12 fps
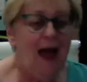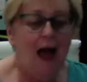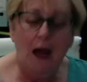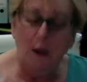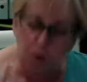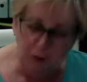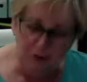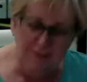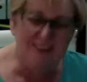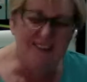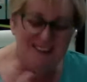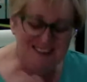I
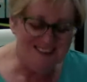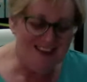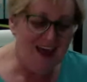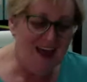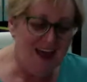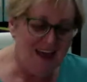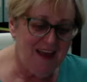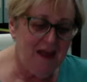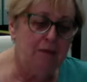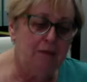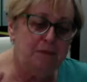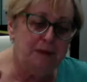want to say
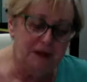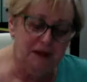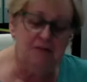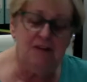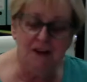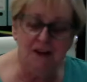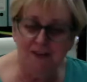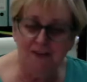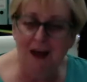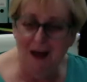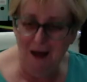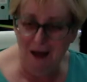a period of
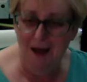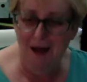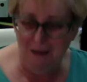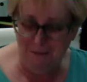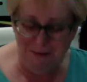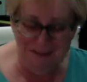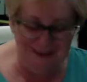calm.